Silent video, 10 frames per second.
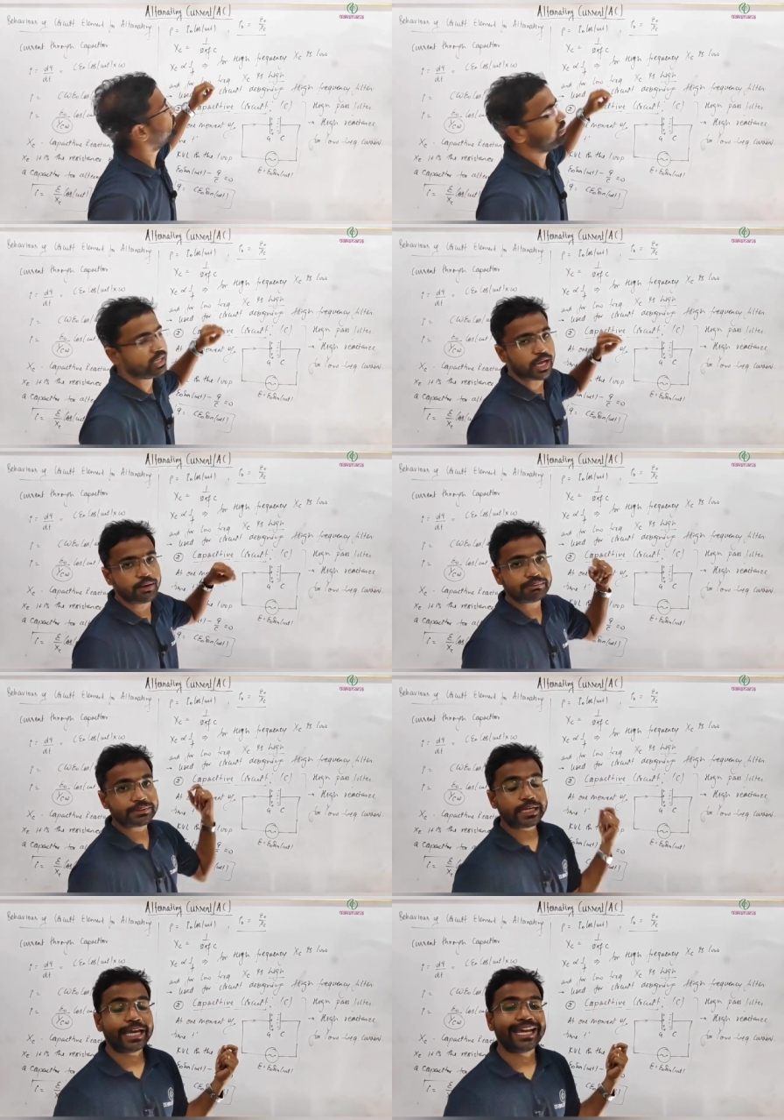we have.
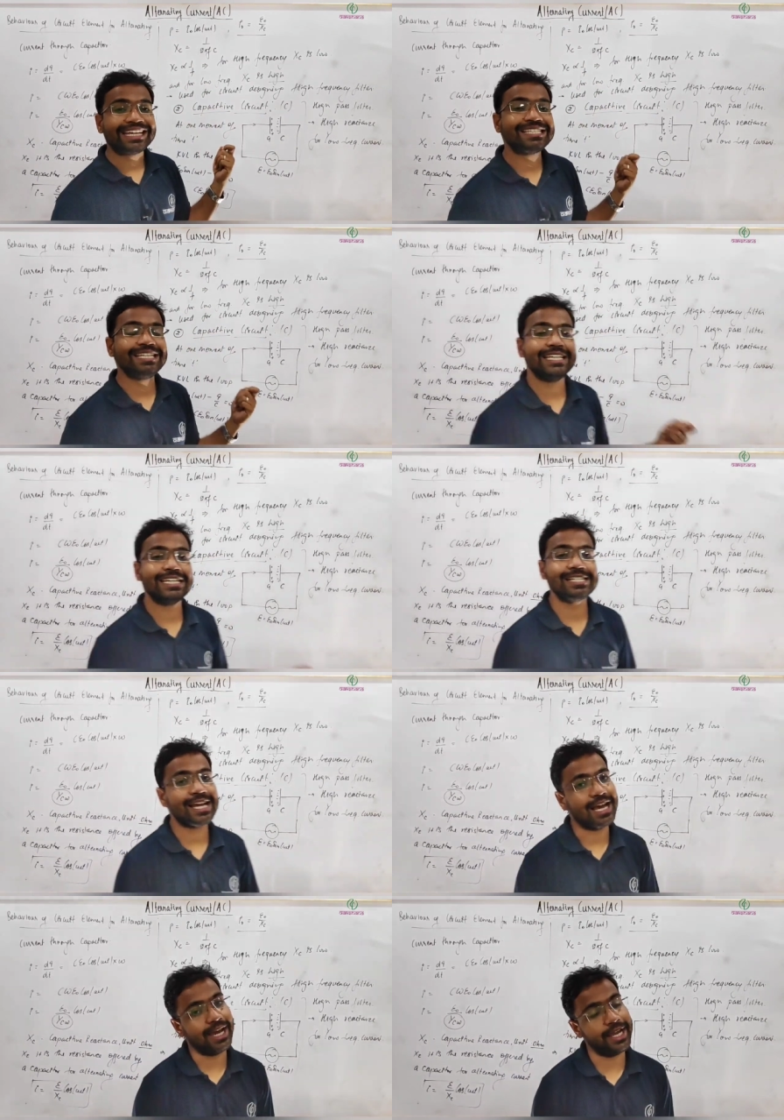XC is
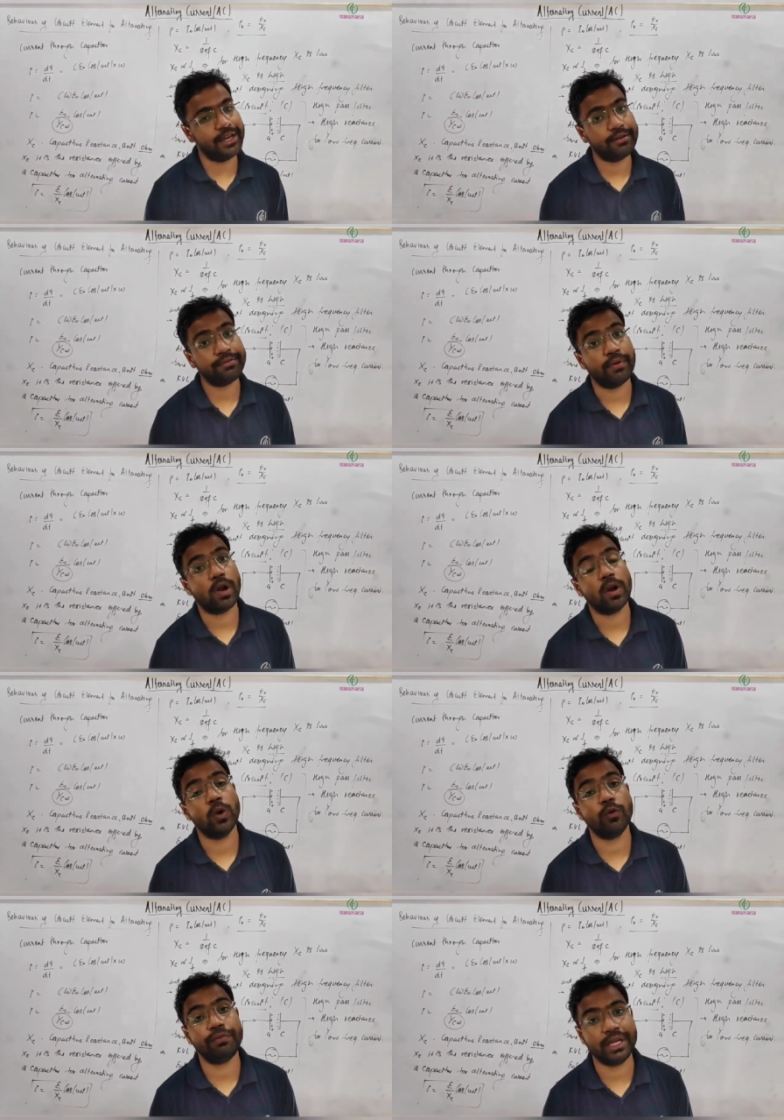higher for
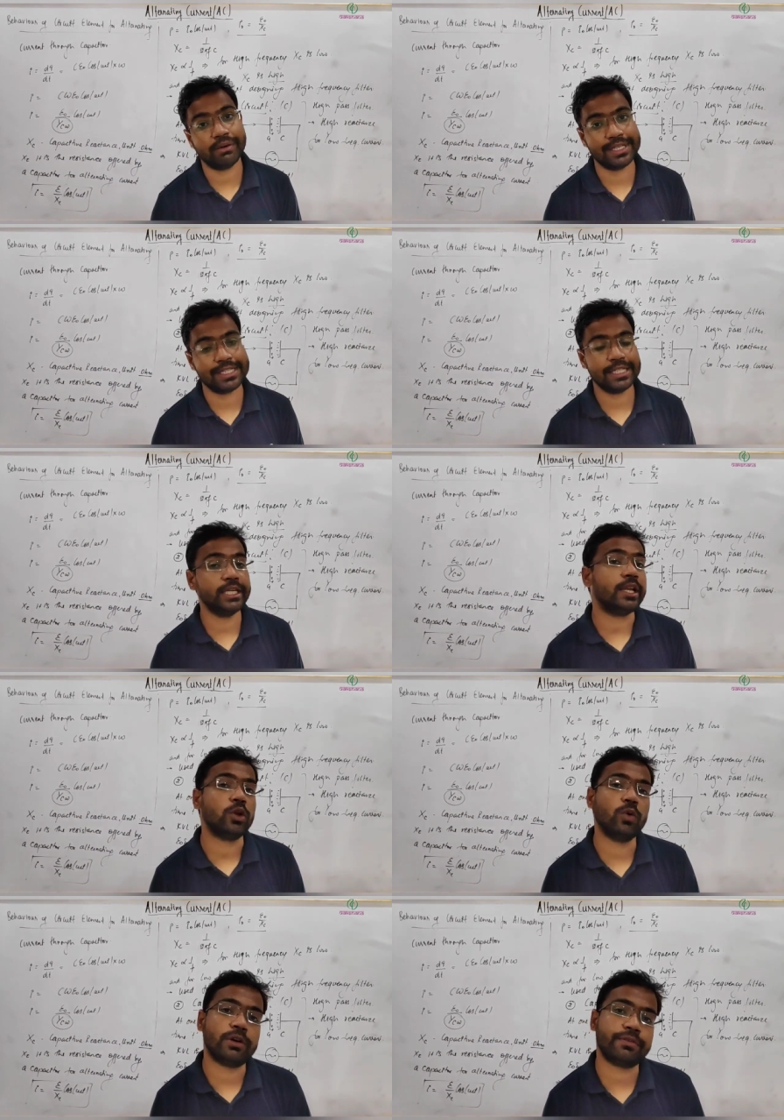low frequency and
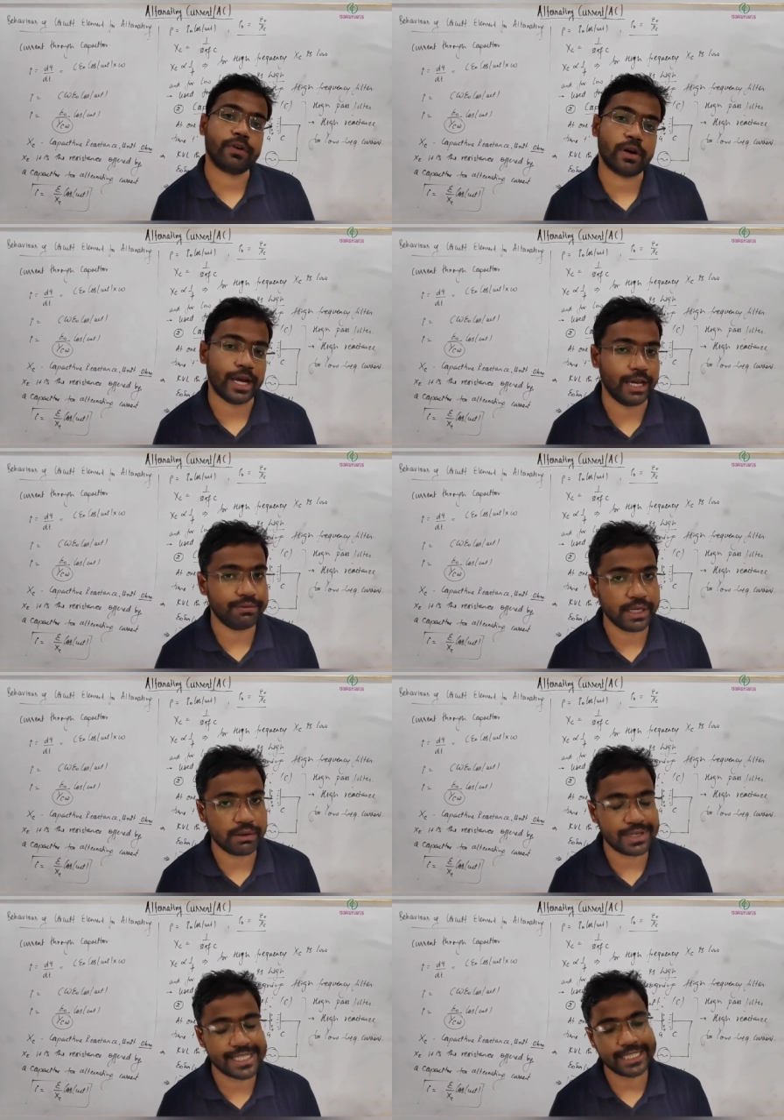lower for high
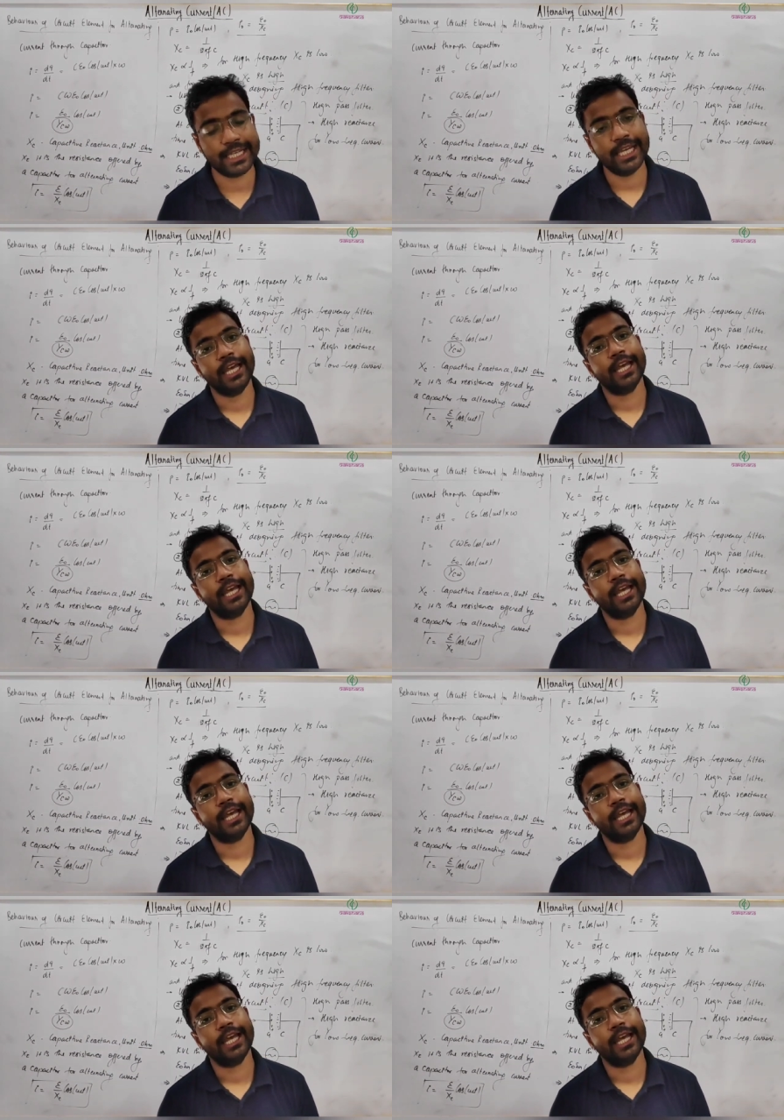frequency.